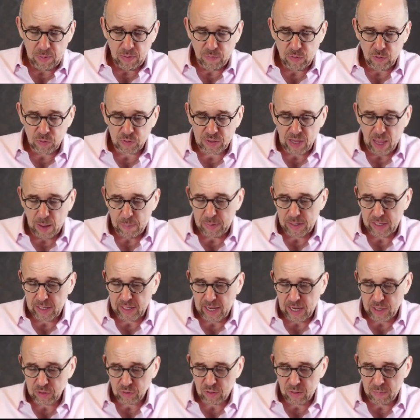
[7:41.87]
If you stop
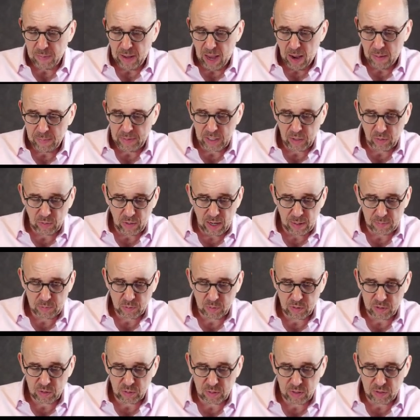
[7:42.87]
eating ice cream, how many
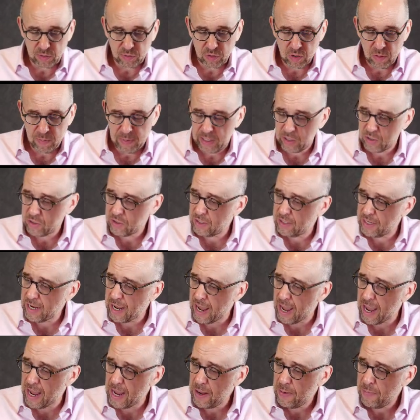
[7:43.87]
grams would you consume each
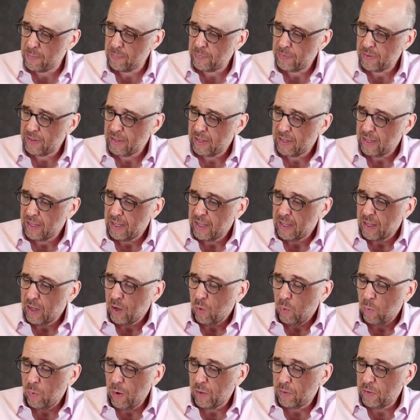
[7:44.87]
day?
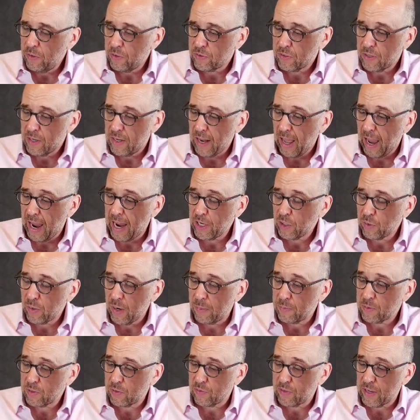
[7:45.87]
Well, there's 9
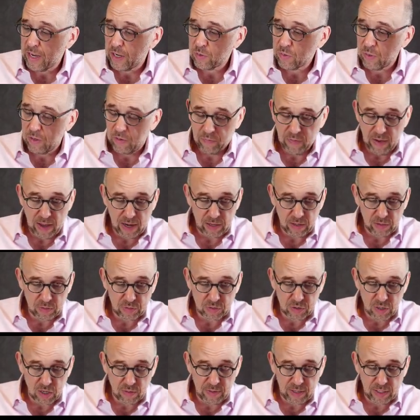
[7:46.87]
grams of saturated fat in a
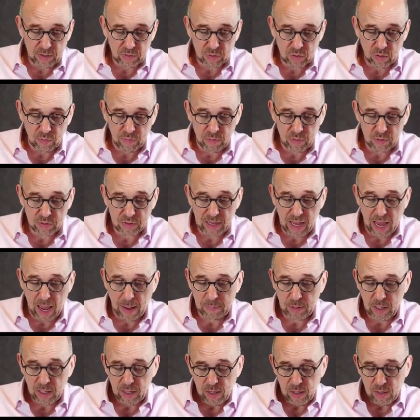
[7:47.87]
serving. So if you
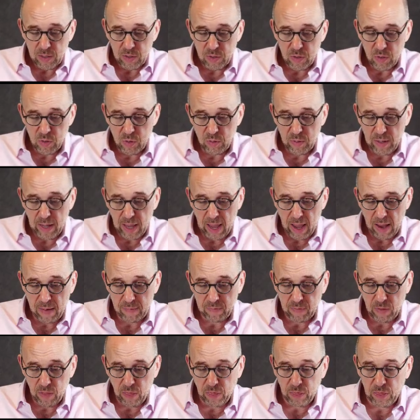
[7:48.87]
stop, you'd
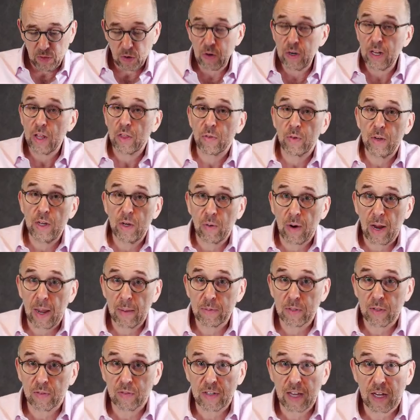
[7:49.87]
have 33
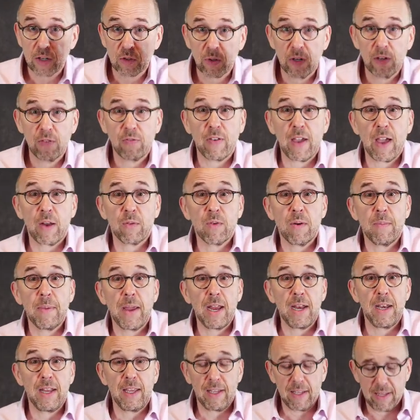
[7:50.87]
grams of saturated fat
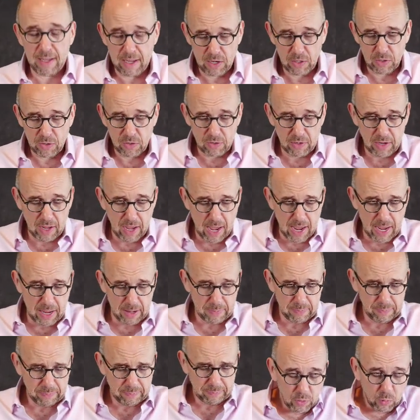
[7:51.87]
remaining in your
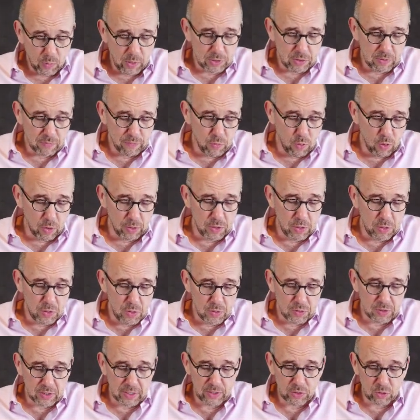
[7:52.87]
diet. Question four, you
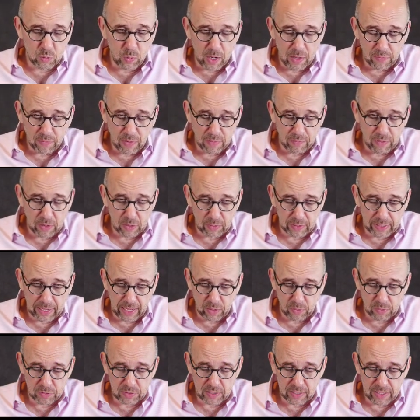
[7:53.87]
usually eat 2,500
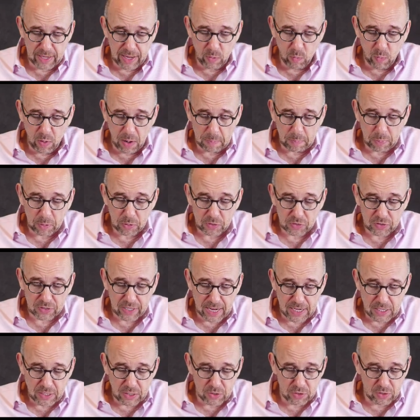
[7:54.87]
calories in a day. What
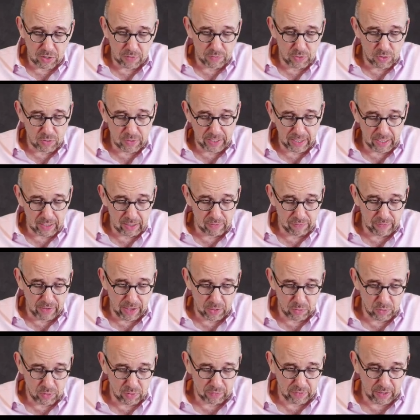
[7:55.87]
percentage of your daily
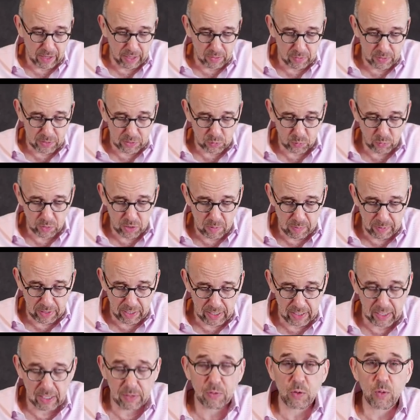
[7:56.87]
value of calories will you
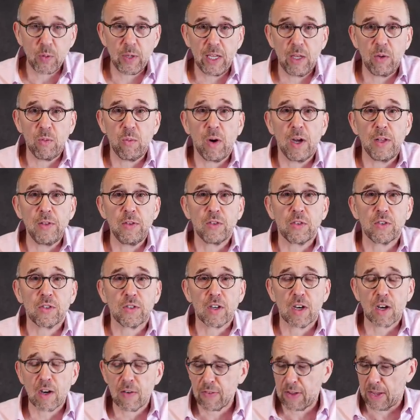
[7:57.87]
be eating if you eat one
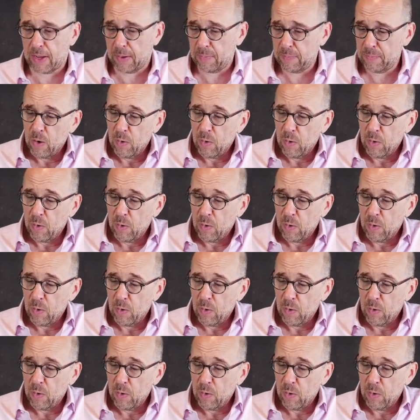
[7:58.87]
serving?